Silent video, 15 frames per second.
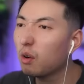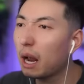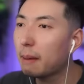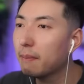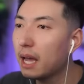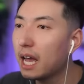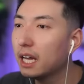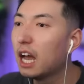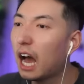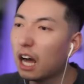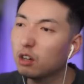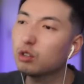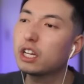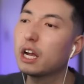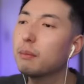right, man.
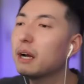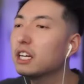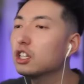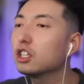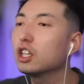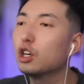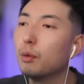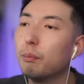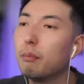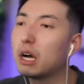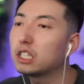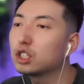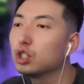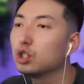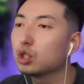I don't care about your little
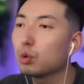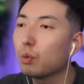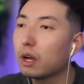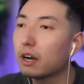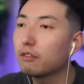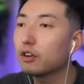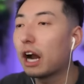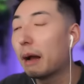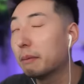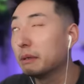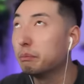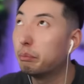muscles or whatever. I mean,